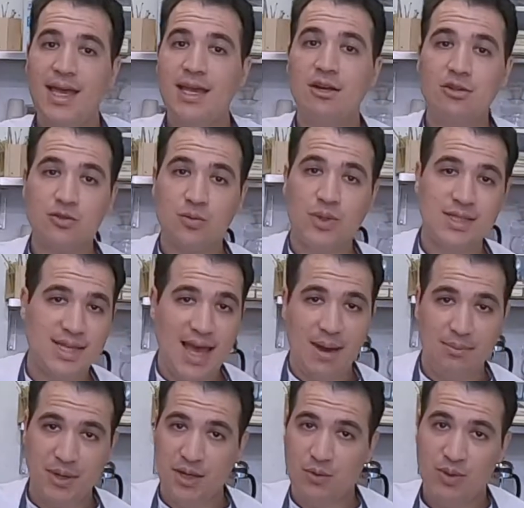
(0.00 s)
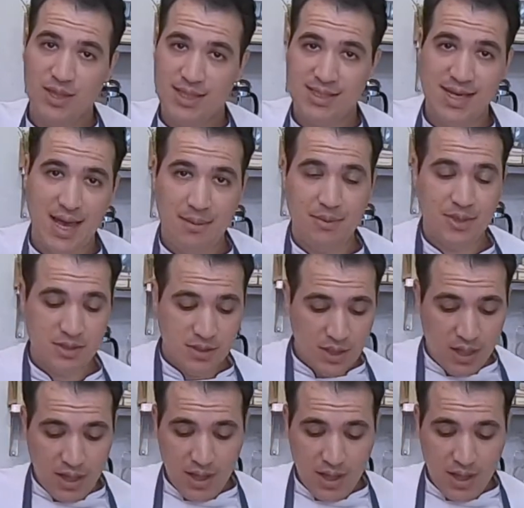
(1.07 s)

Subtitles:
Here's what's happening when this happens.